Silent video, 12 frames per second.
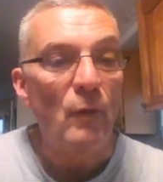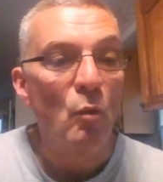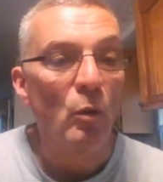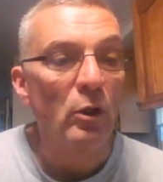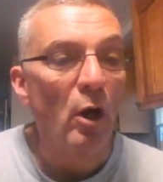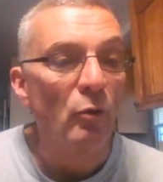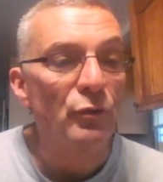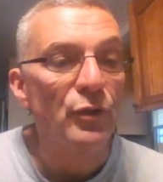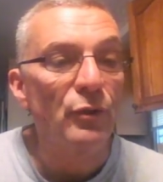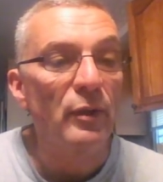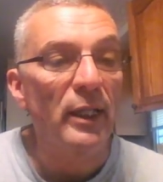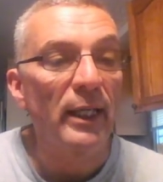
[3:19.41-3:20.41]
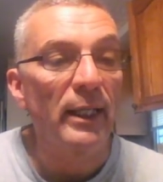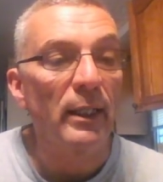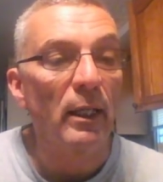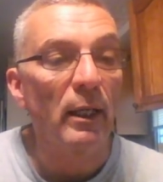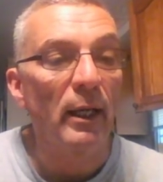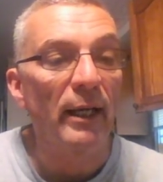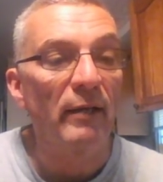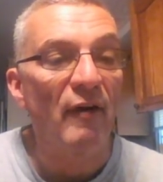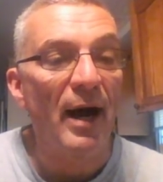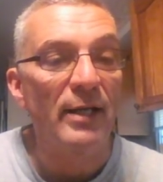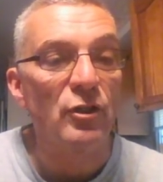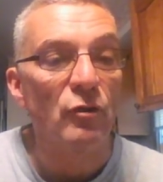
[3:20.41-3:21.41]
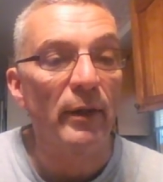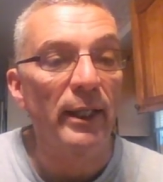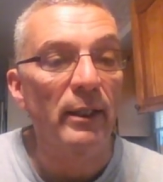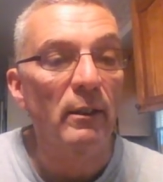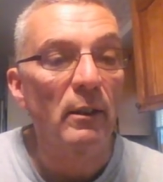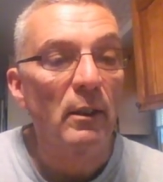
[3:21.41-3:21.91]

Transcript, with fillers: we'll go to the uh, advisory.